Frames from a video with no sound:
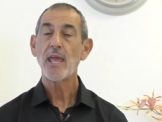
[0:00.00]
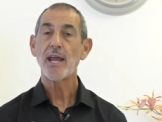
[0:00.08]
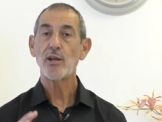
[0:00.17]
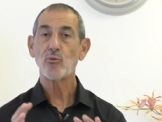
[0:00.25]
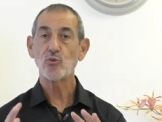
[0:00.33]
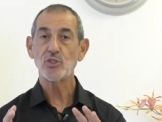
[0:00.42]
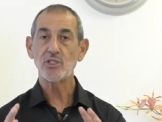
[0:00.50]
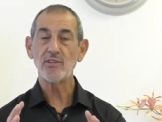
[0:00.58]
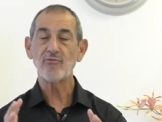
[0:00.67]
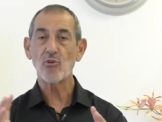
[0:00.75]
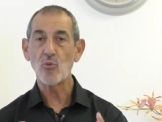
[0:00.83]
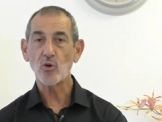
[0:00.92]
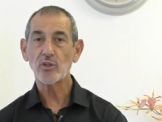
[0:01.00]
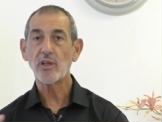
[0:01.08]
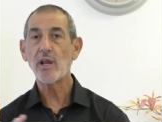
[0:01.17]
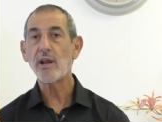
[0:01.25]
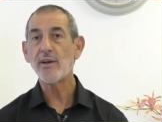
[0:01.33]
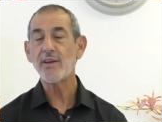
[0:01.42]
and we see from what
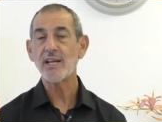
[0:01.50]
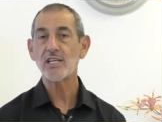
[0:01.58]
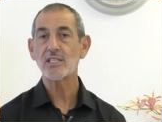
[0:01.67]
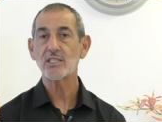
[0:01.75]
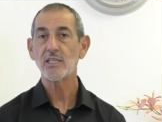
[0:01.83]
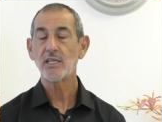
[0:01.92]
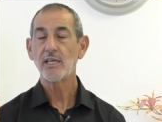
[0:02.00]
areas